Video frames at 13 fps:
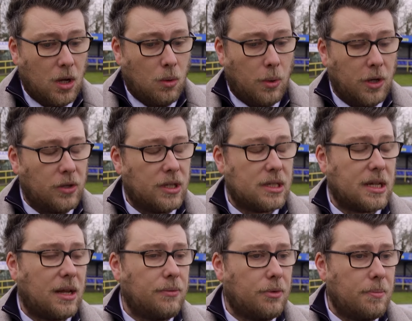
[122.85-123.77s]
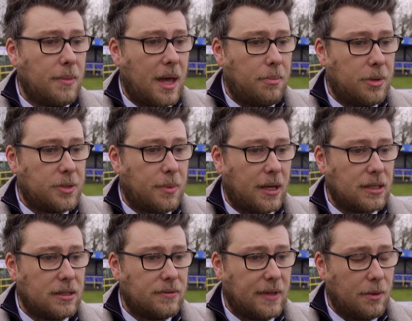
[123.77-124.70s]
We understand from their
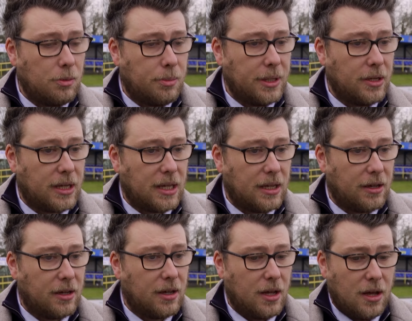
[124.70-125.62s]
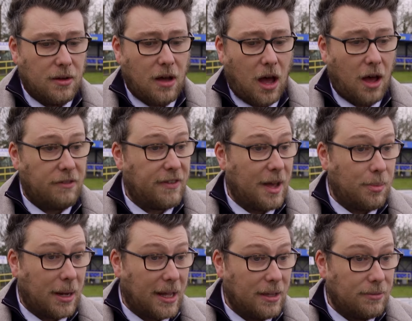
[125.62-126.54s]
perspective they will be looking at fair
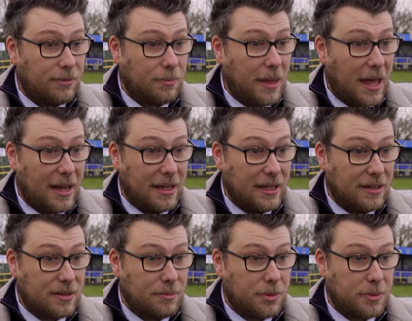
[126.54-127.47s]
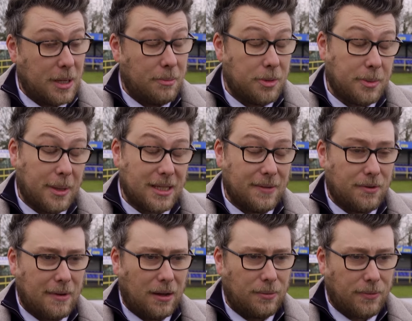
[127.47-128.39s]
play from their leagues and in perspective
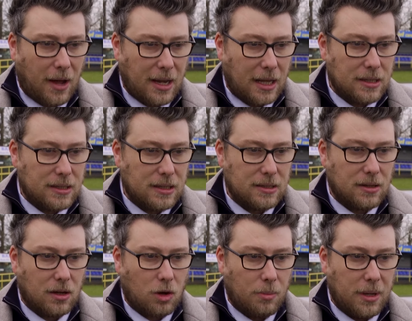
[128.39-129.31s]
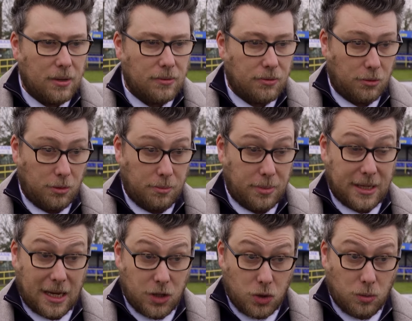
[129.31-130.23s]
around finances that come in through
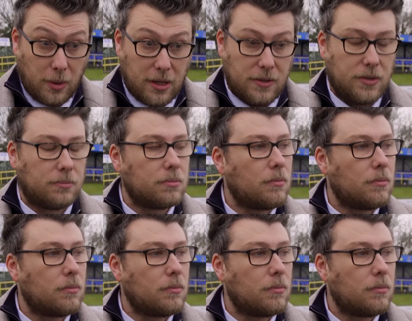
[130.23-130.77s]
potential winners